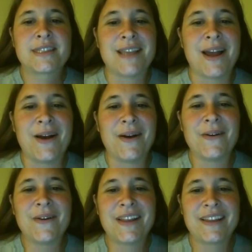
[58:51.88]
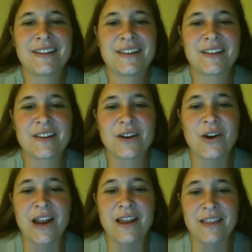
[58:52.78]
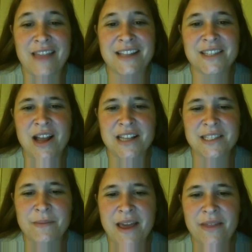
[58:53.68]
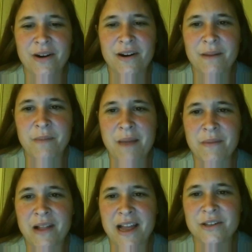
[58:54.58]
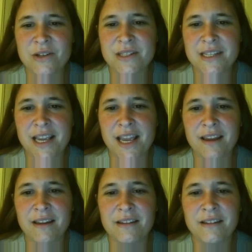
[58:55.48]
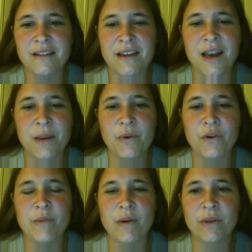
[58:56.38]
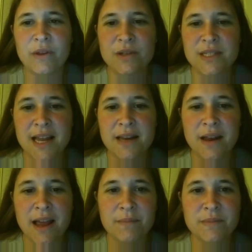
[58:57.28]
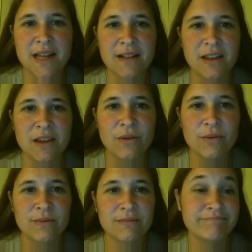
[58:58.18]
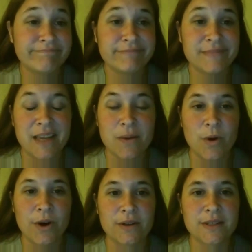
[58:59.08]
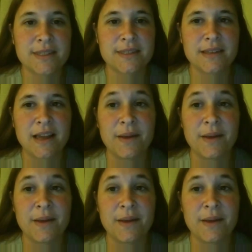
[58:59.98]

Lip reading: So that's awesome, Heather. I'm glad you're seeing an improvement with your son. I'm telling you, it works.